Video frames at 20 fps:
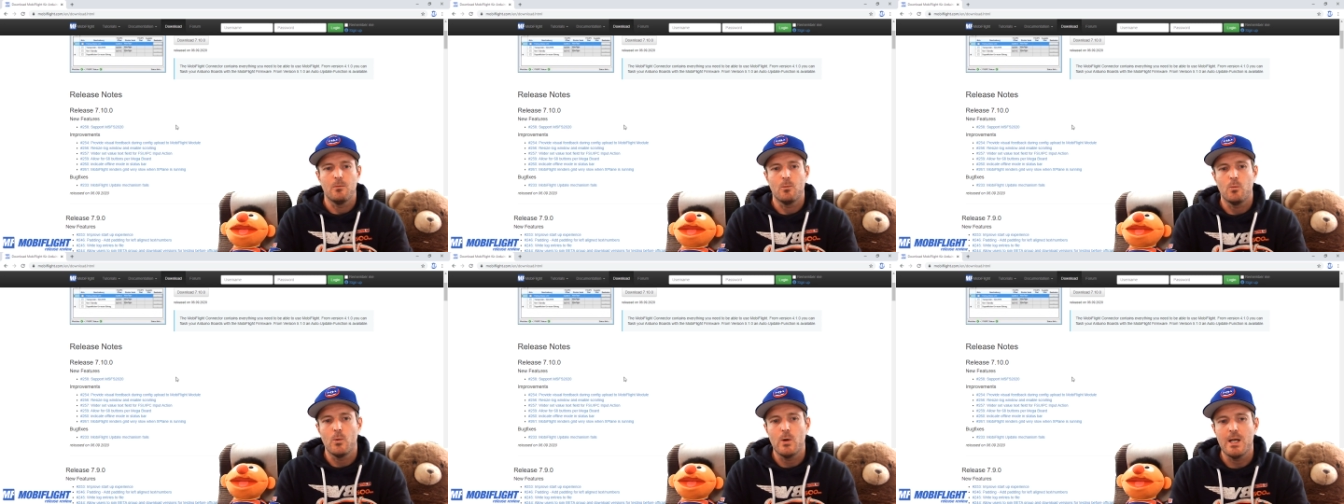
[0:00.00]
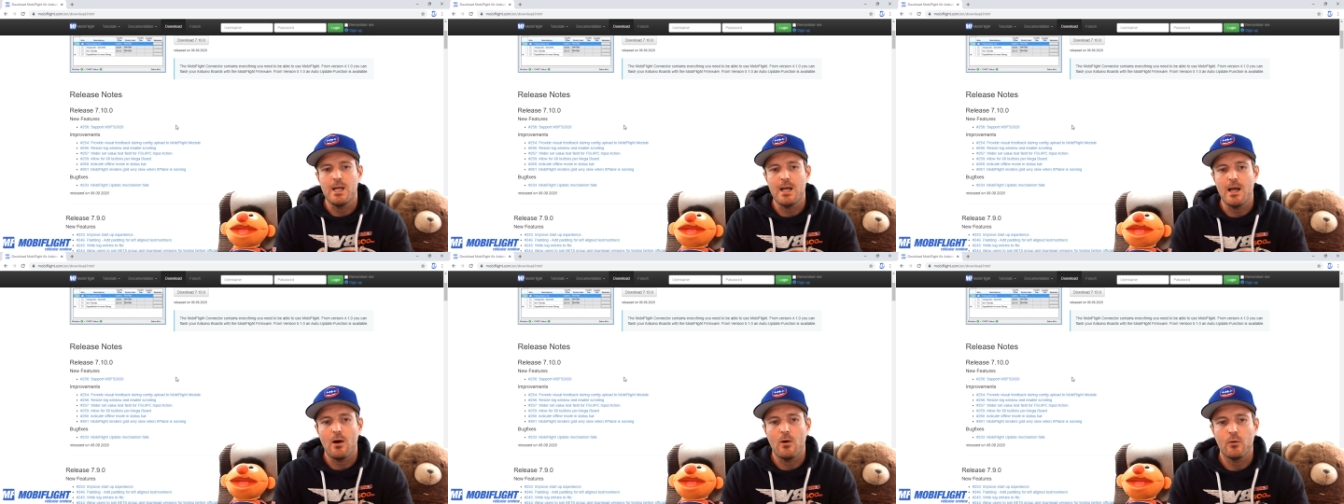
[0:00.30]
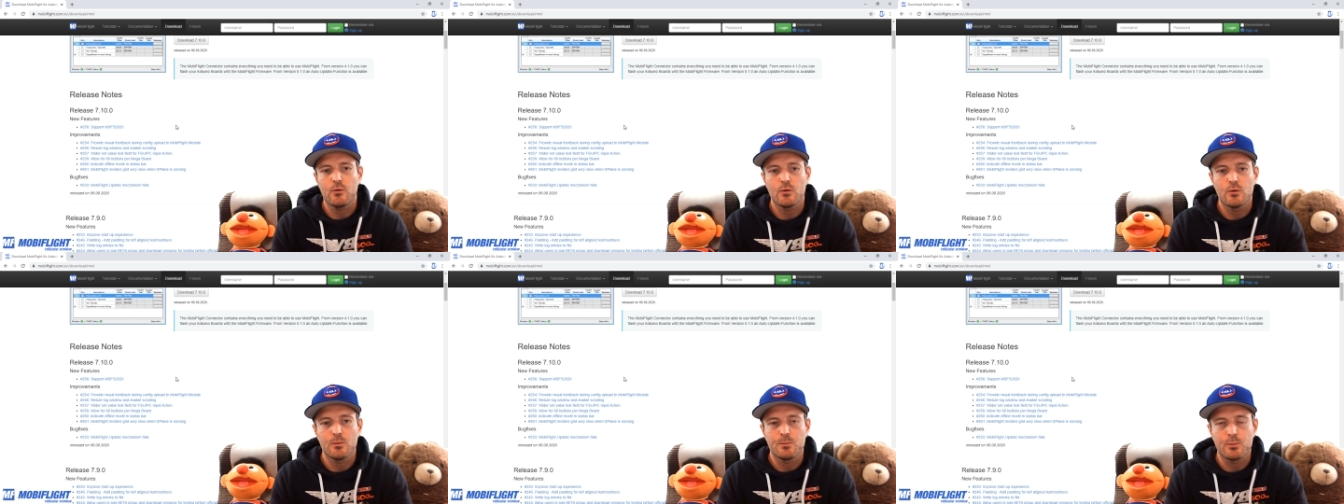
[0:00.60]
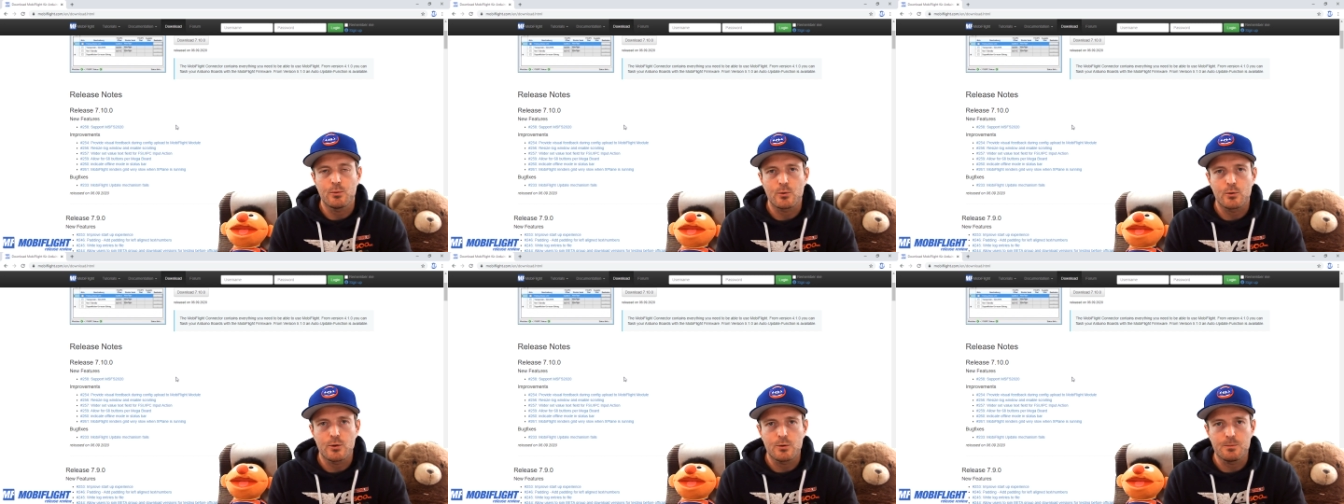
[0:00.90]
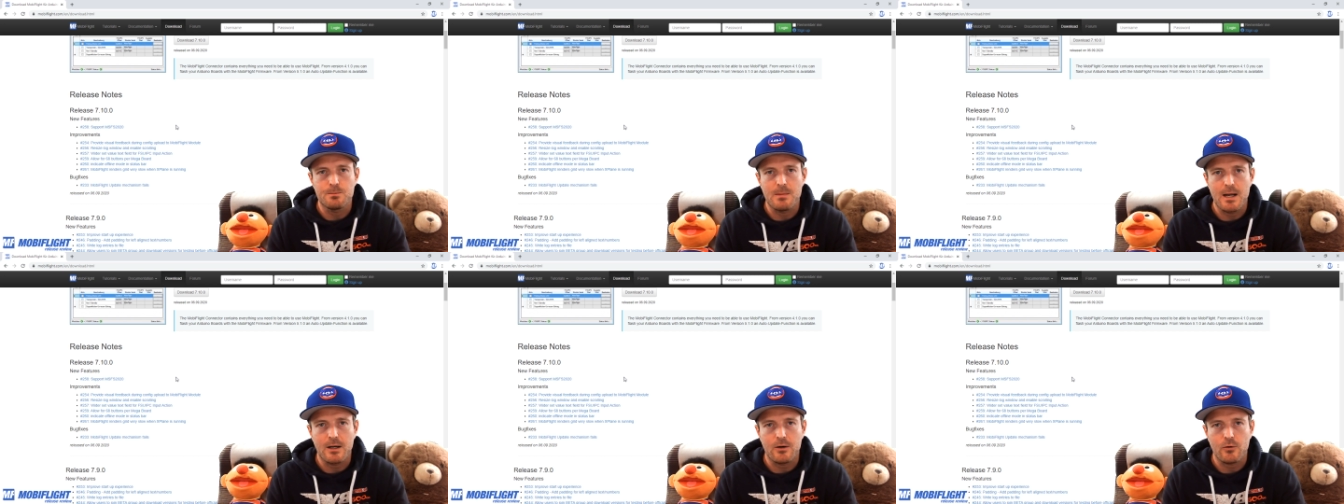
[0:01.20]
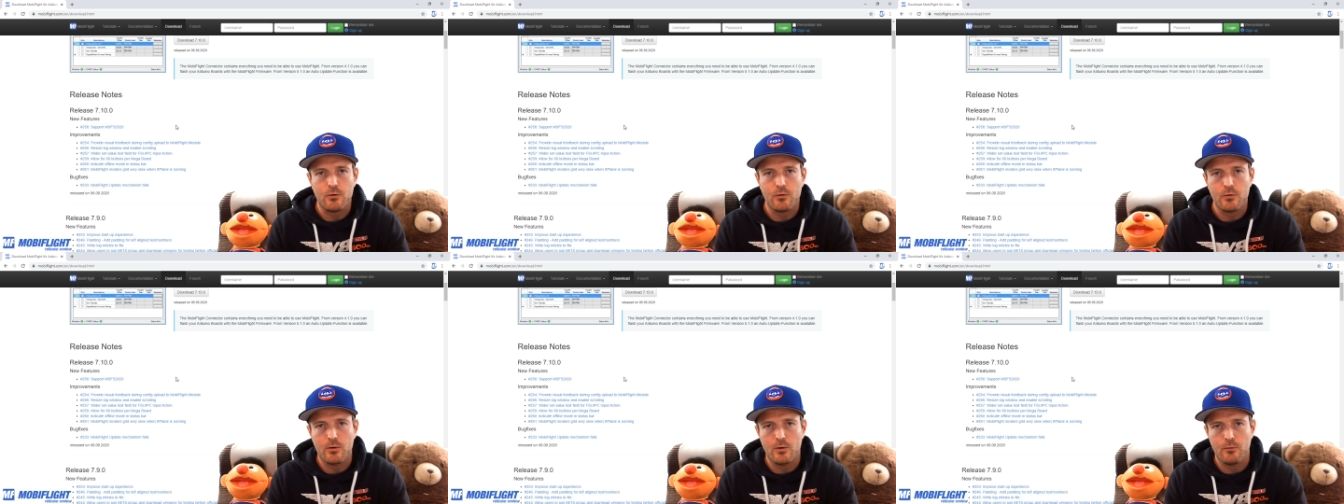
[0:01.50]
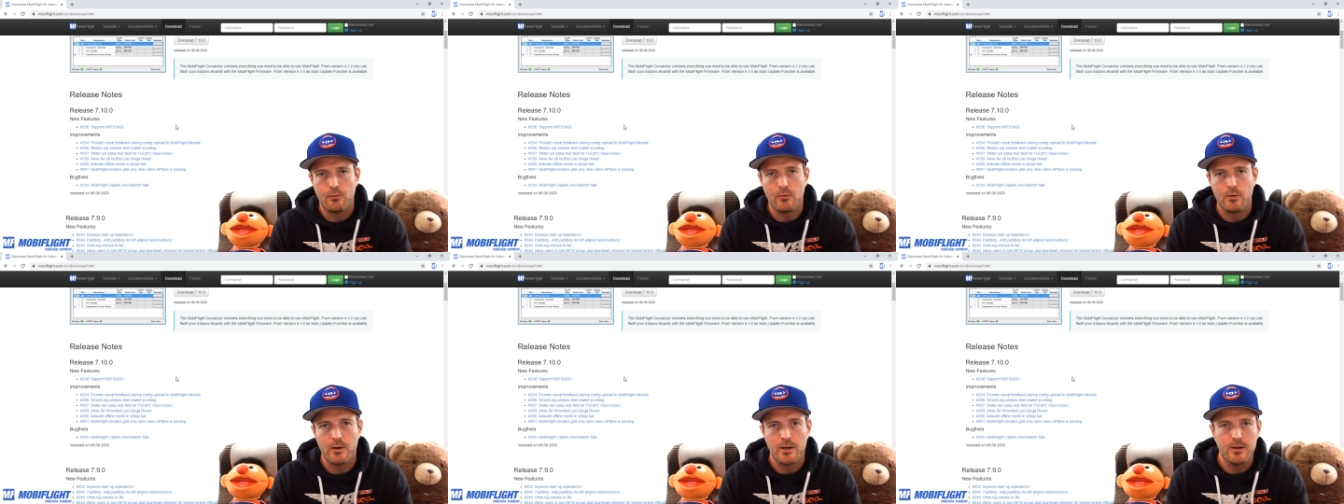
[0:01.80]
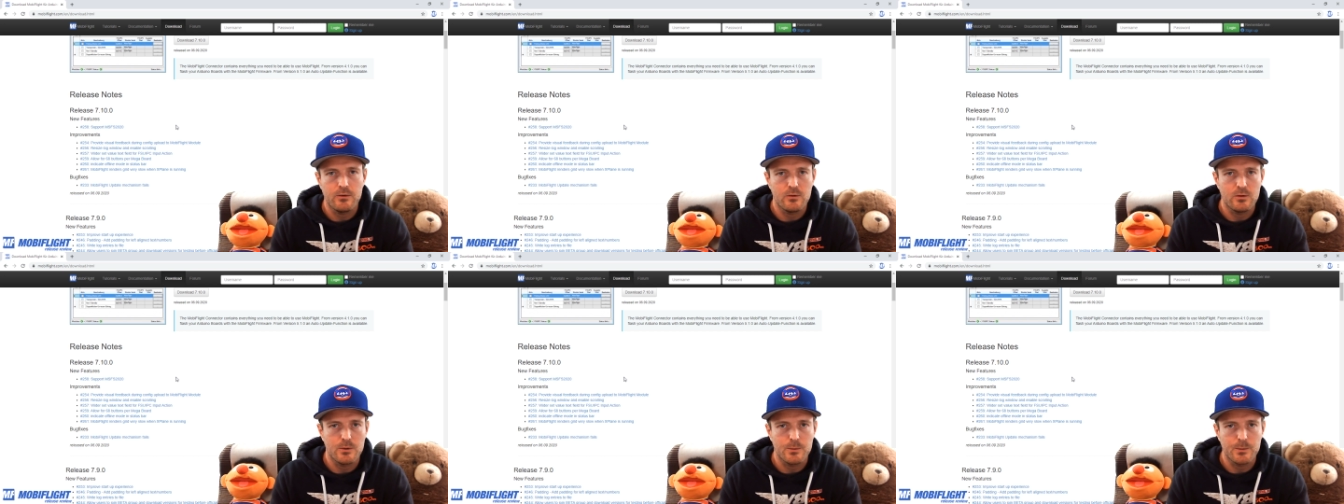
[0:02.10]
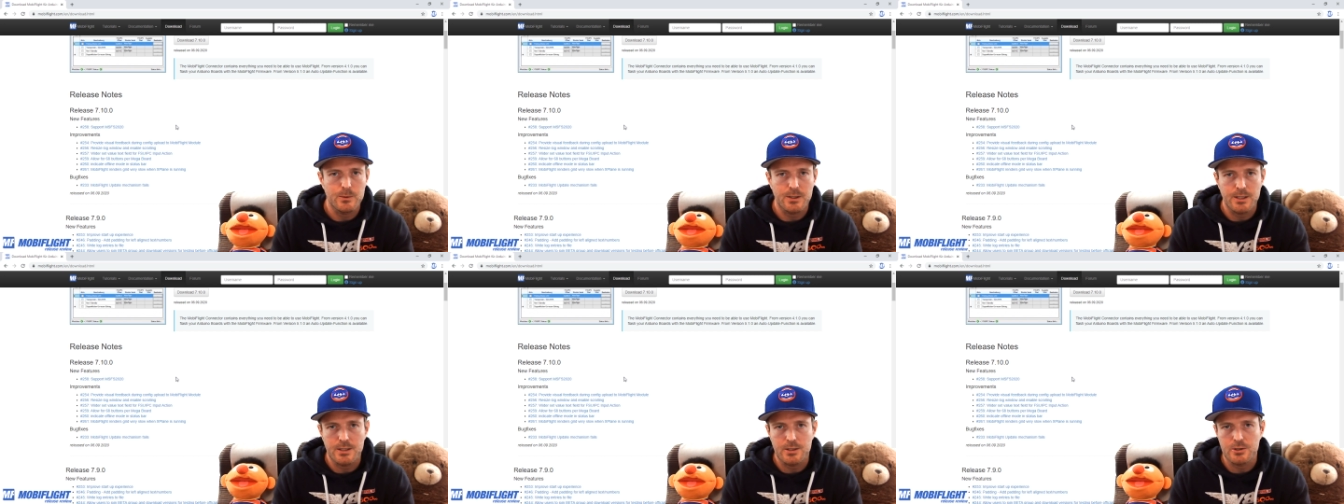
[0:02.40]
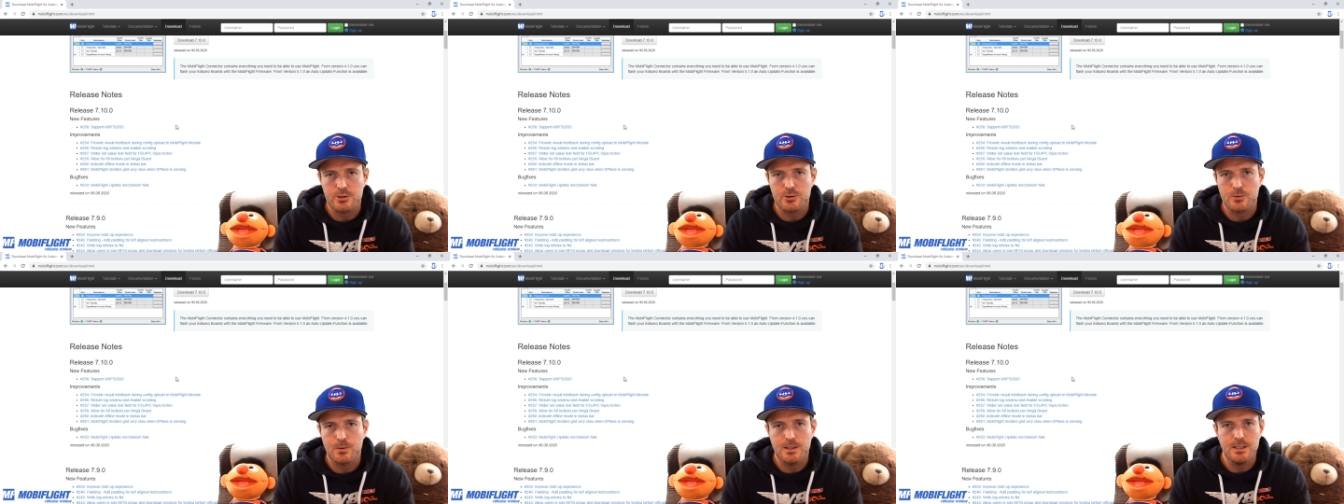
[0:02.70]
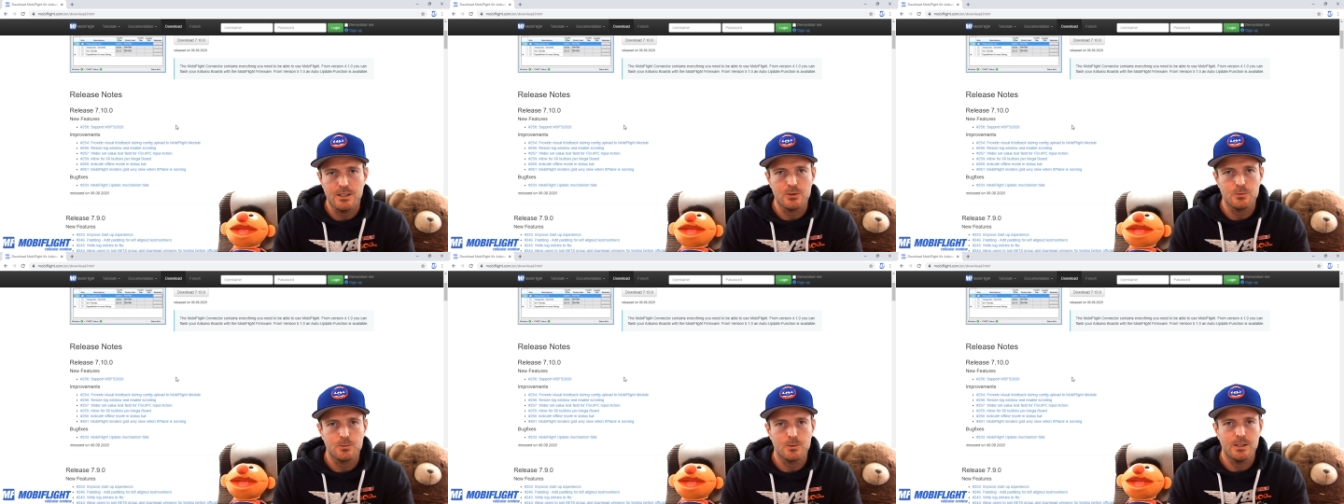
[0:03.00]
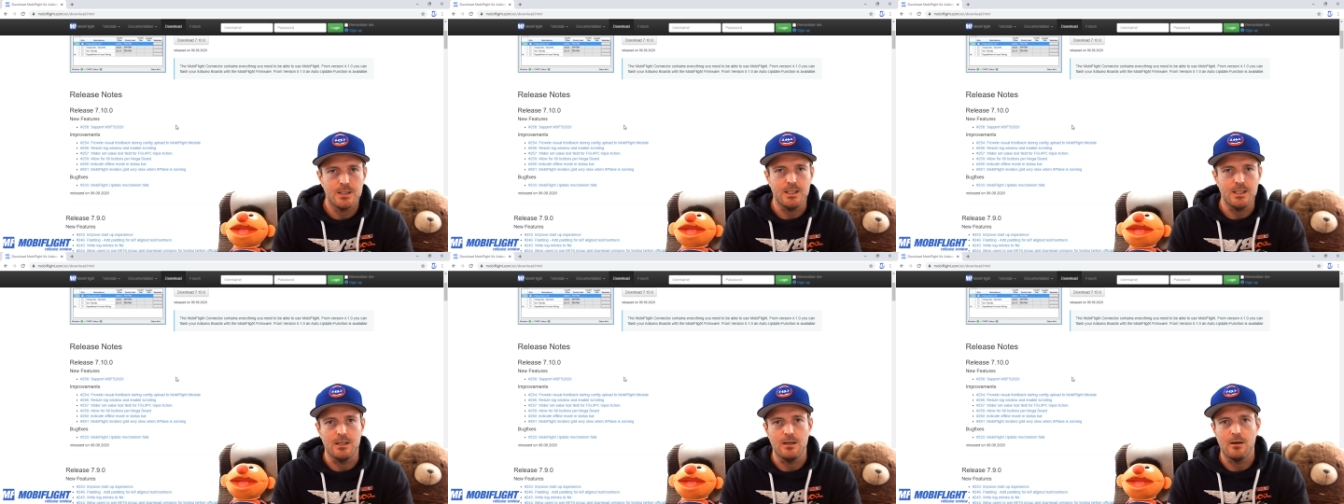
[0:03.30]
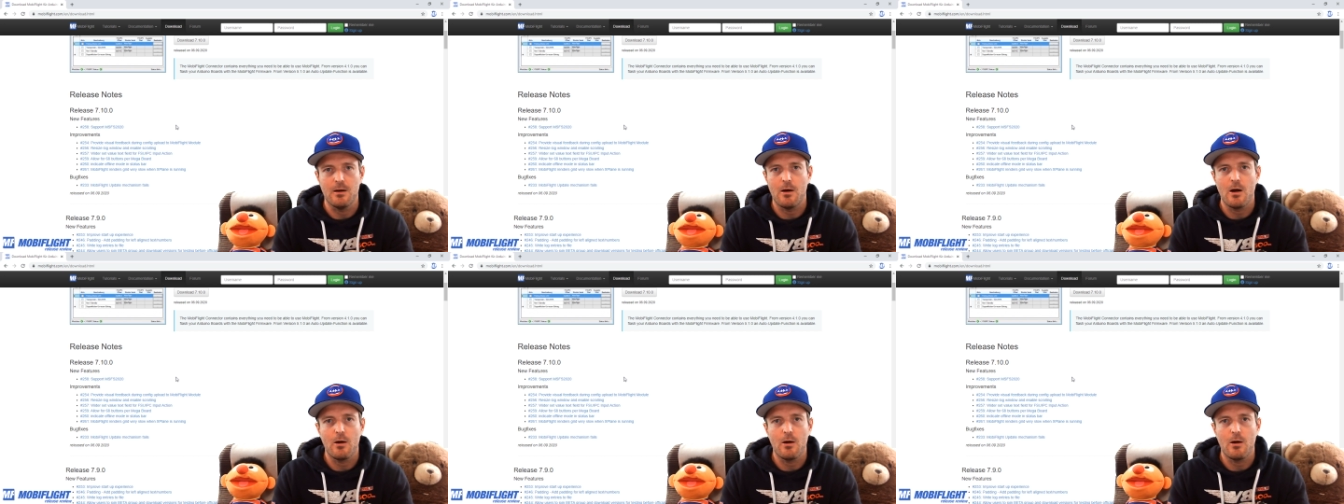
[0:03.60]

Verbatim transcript: we now support Microsoft Flight Simulator 2020.